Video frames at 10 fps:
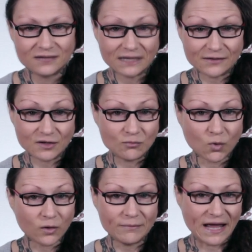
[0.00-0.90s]
even
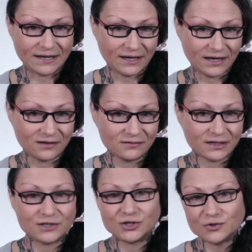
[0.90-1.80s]
more maddening,
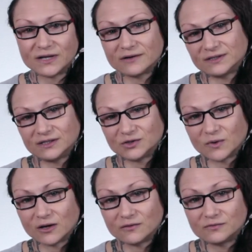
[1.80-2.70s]
in
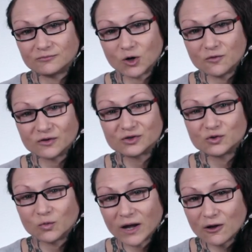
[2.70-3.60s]
2012, over
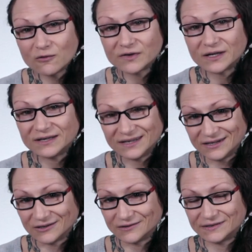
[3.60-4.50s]
12
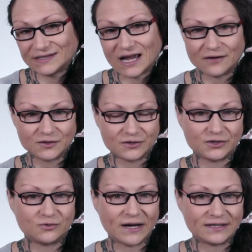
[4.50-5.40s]
years after the
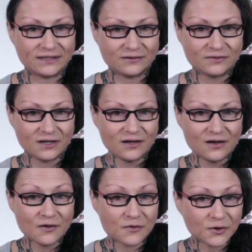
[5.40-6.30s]
directive,
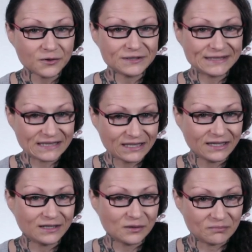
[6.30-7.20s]

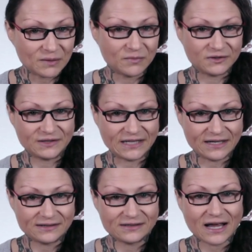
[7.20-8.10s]
13 member
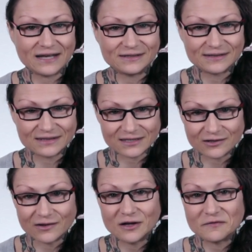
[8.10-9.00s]
states had
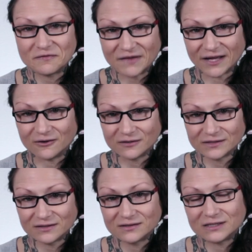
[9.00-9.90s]
still
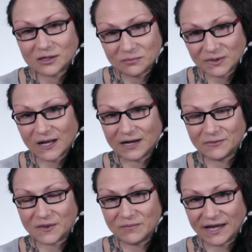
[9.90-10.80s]
failed to comply
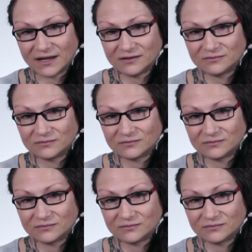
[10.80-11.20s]
with the ban.